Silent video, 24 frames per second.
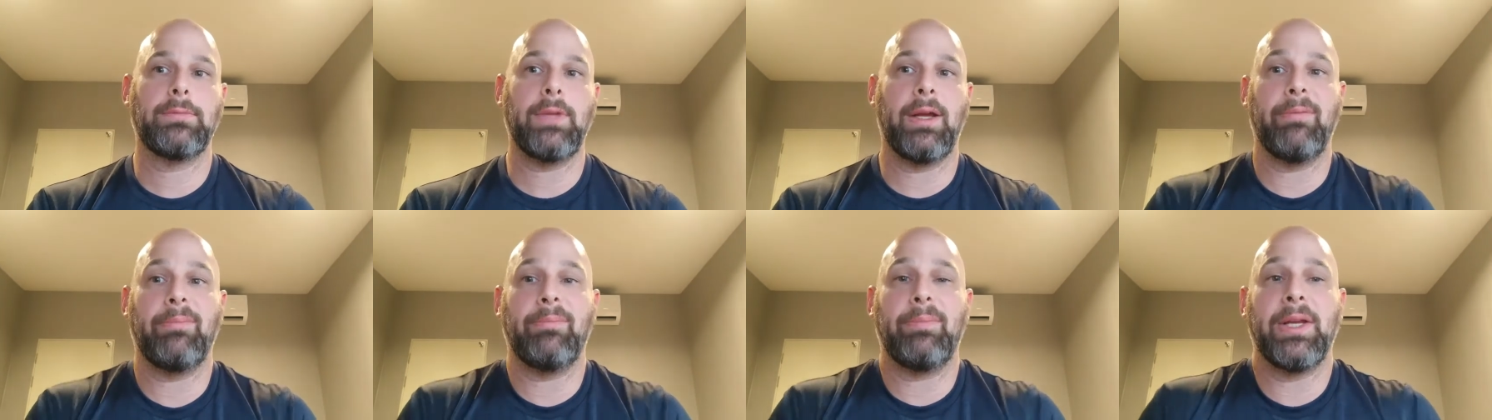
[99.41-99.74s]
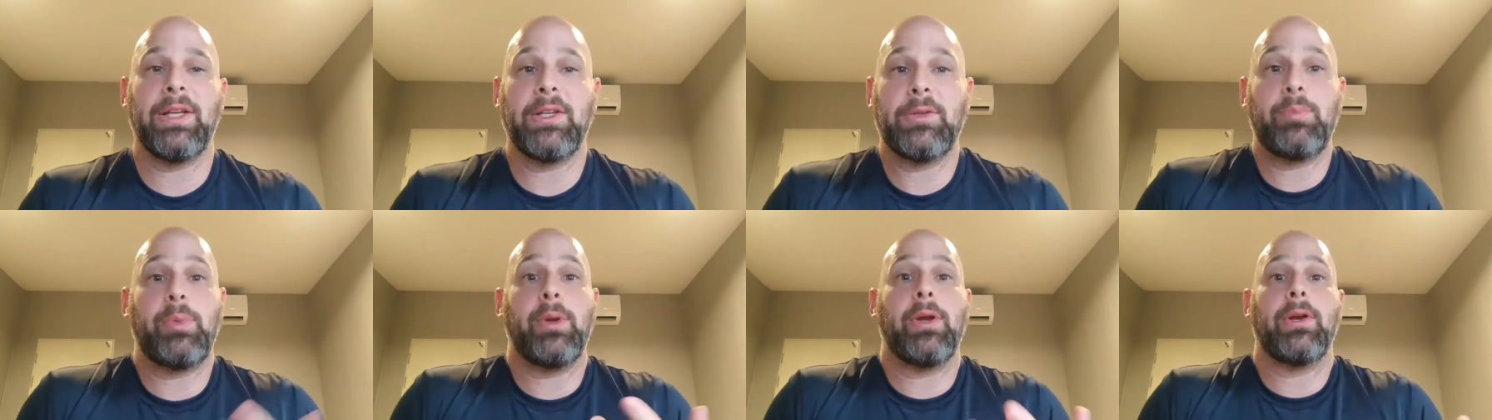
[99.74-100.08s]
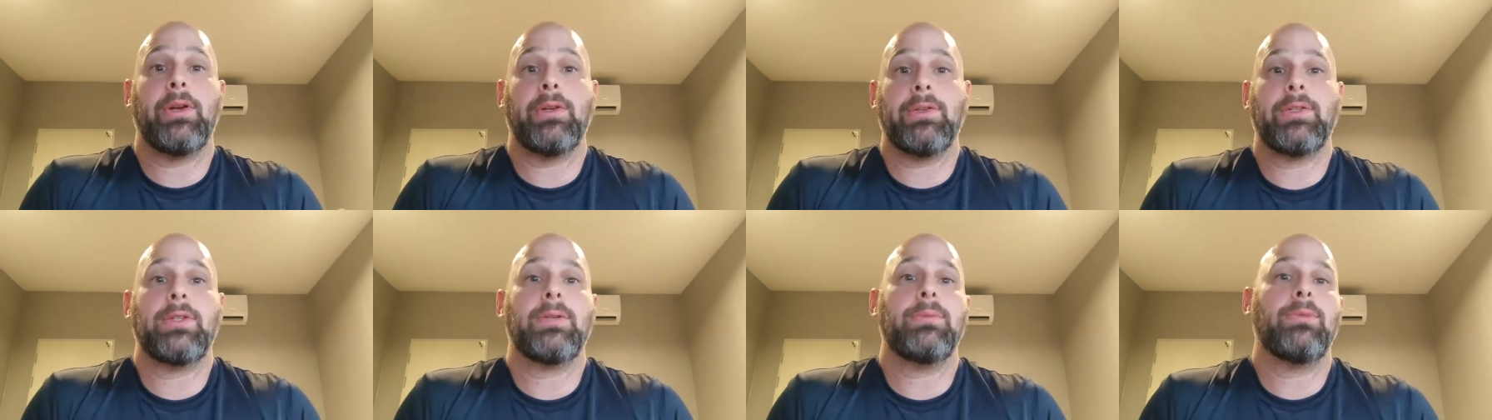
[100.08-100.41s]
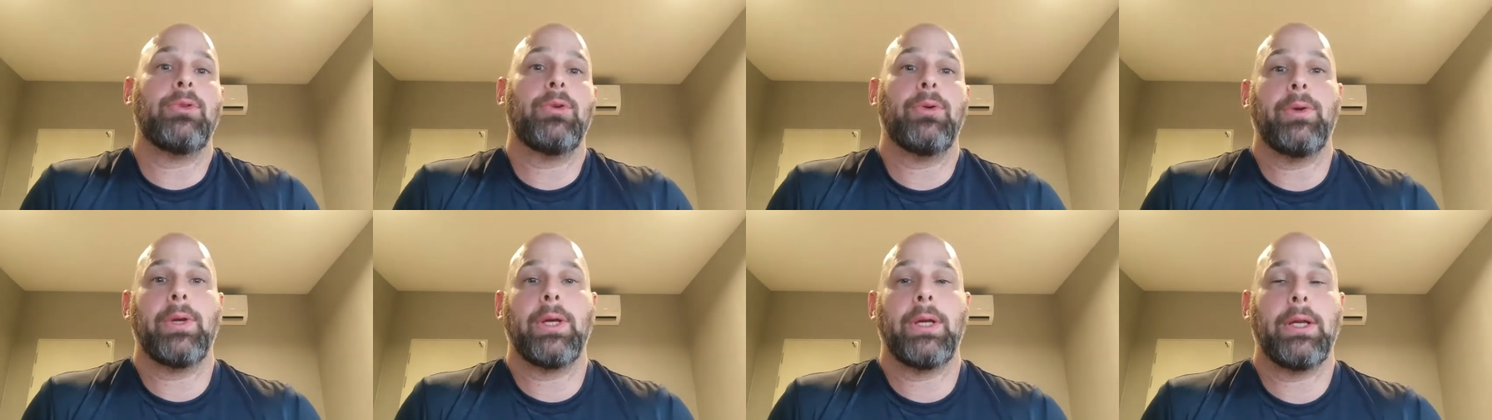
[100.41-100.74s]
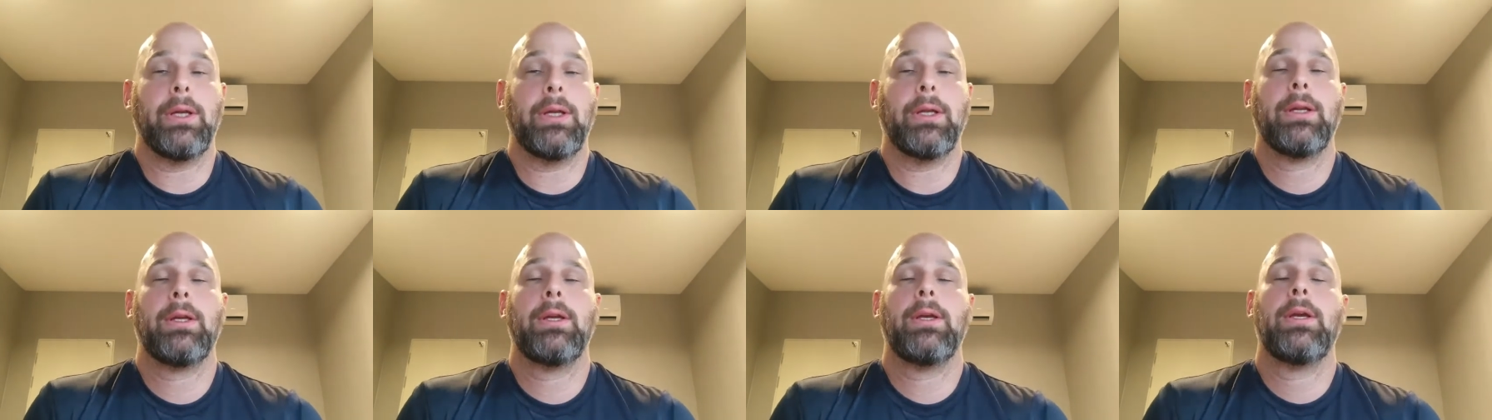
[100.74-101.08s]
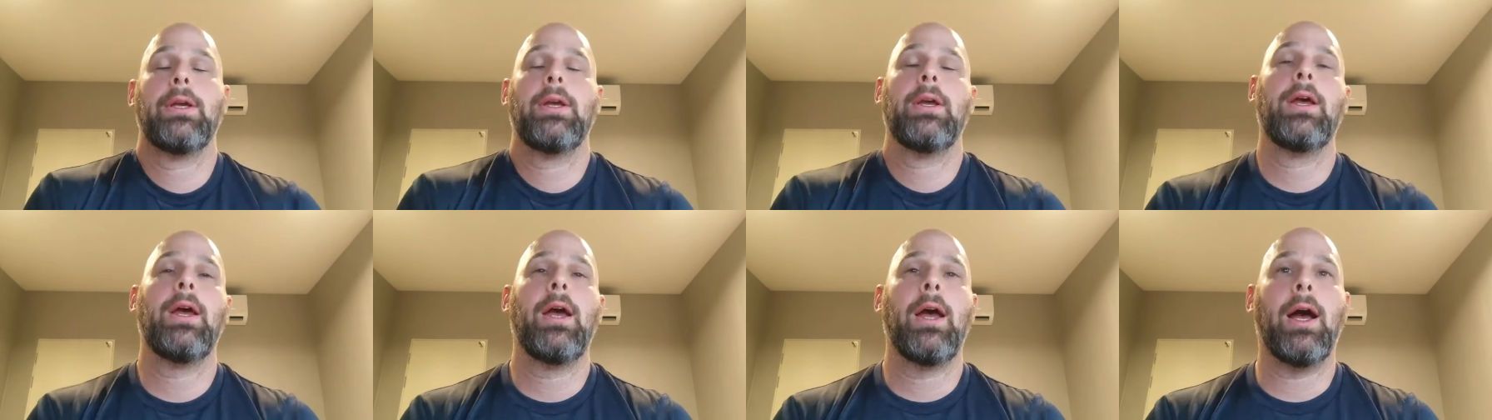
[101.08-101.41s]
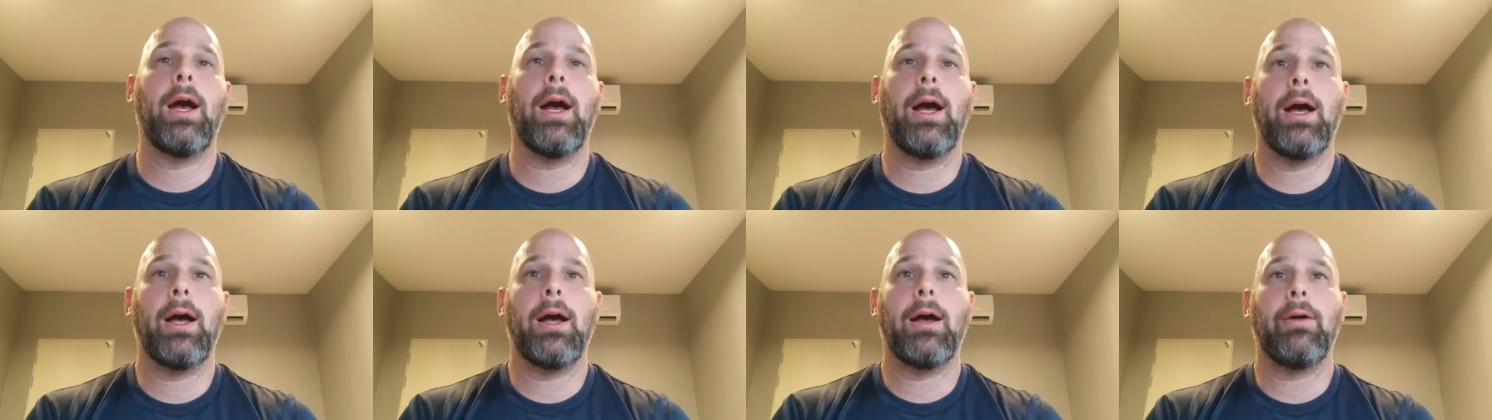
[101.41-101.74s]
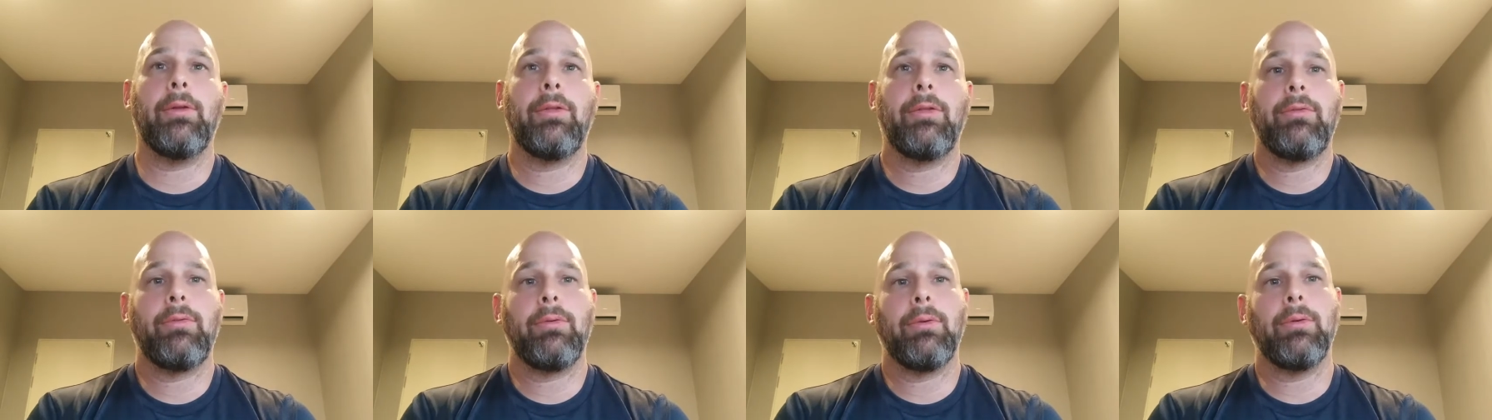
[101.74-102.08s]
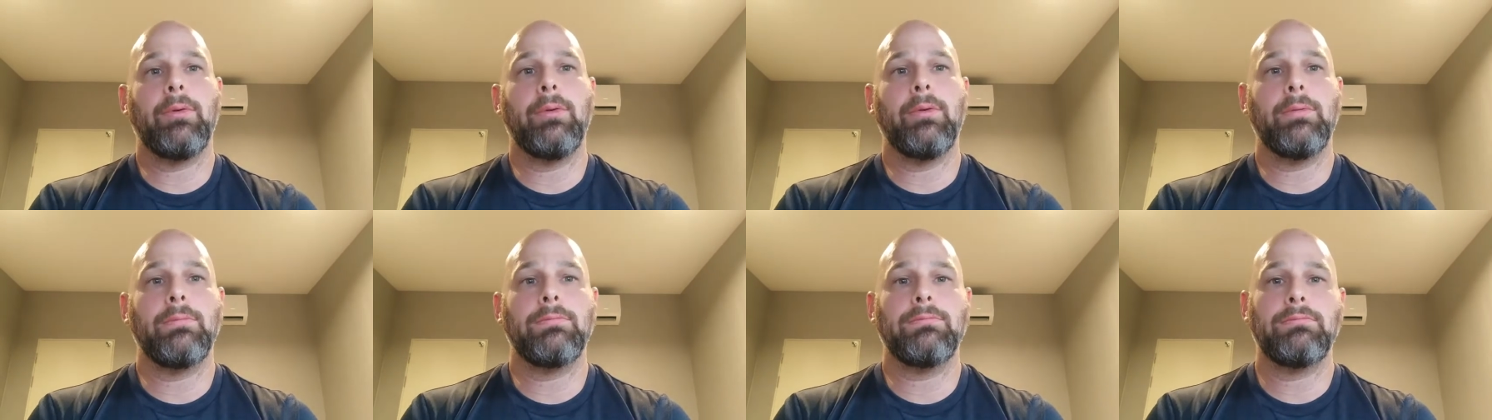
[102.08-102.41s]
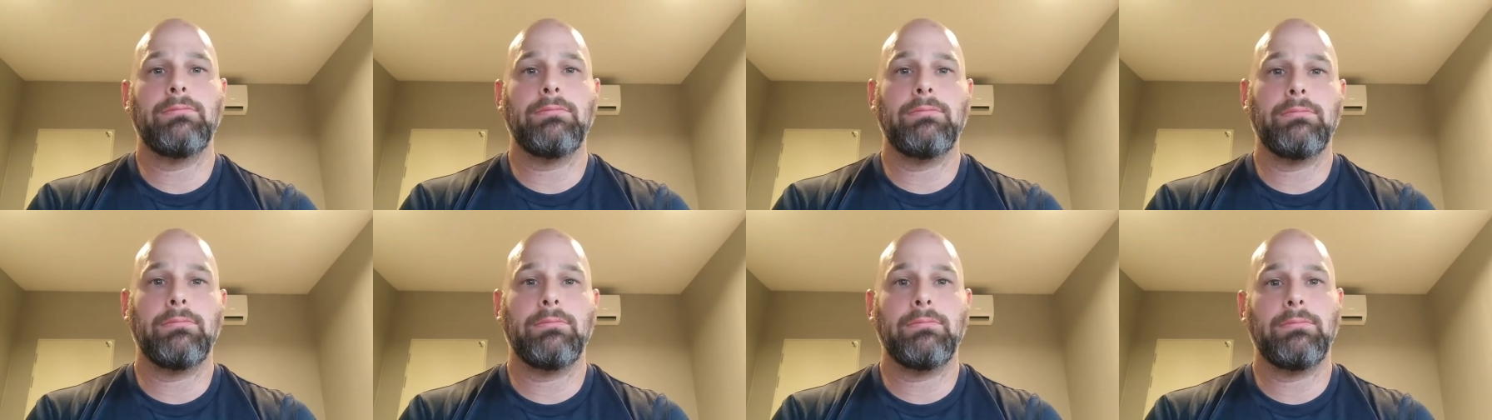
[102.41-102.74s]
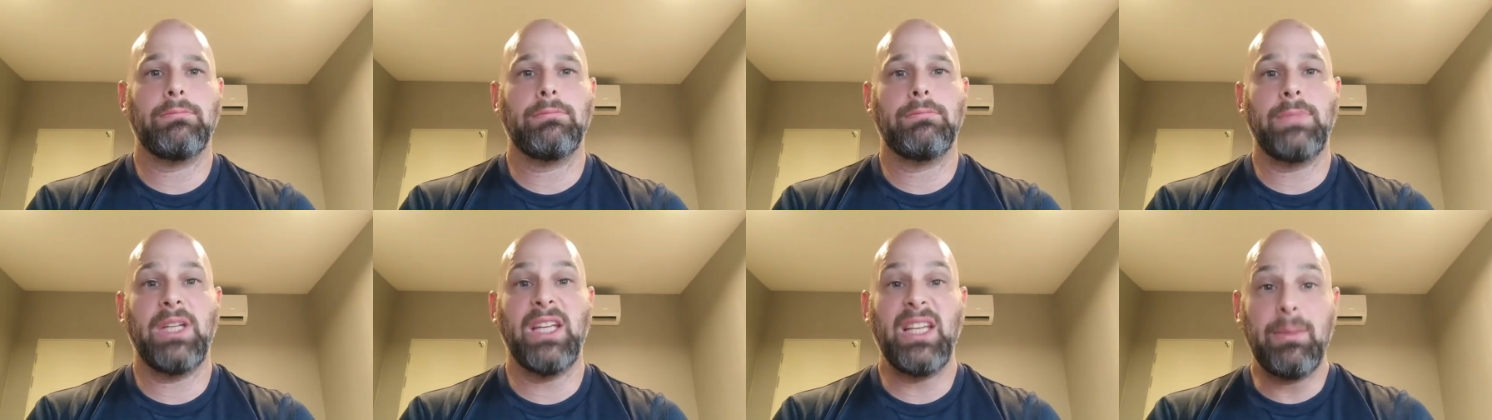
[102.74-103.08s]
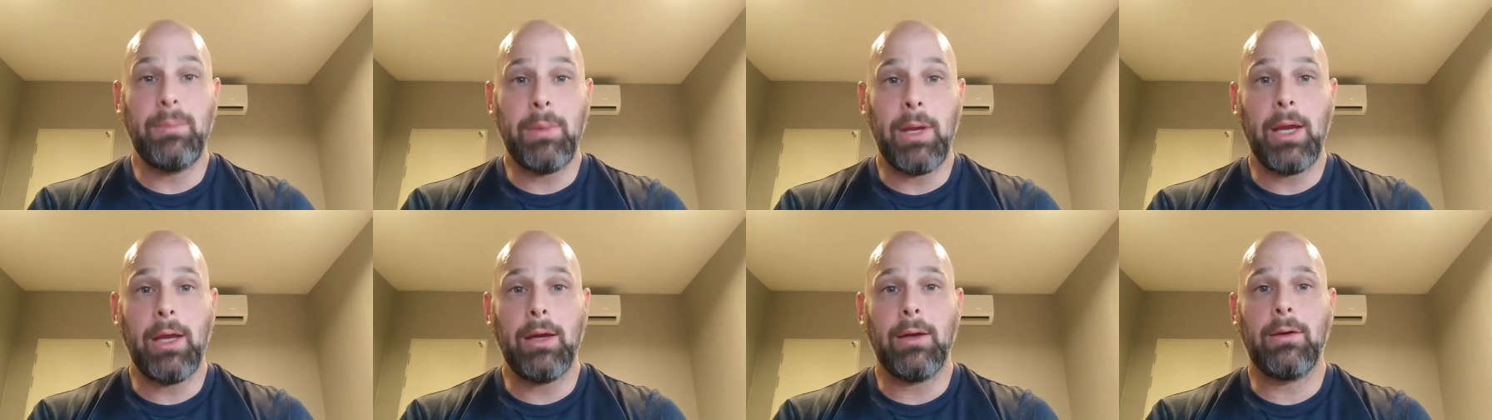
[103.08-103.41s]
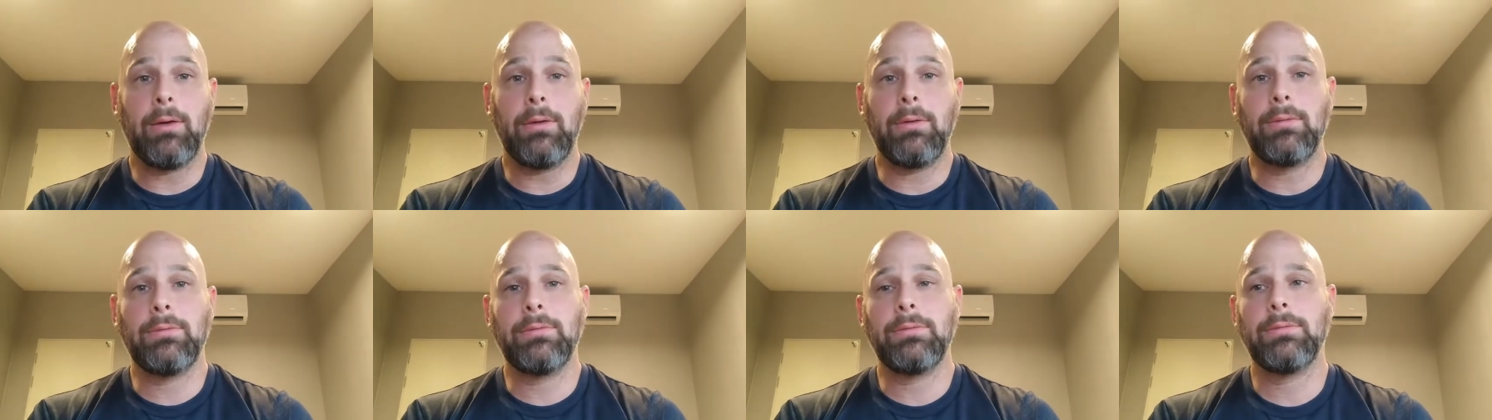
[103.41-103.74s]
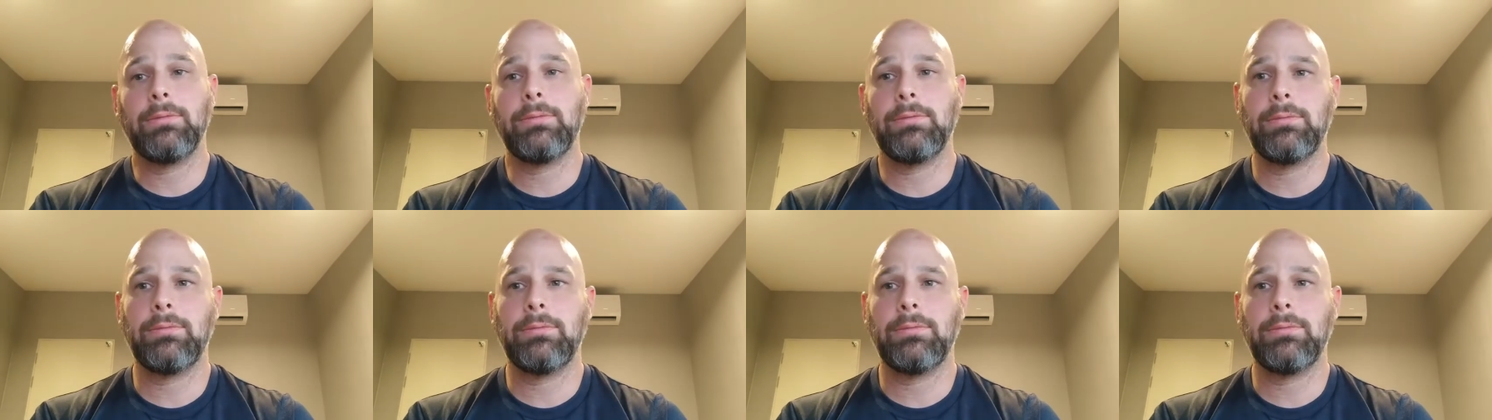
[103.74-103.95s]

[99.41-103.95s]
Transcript: I've experienced him doing it uh, through email,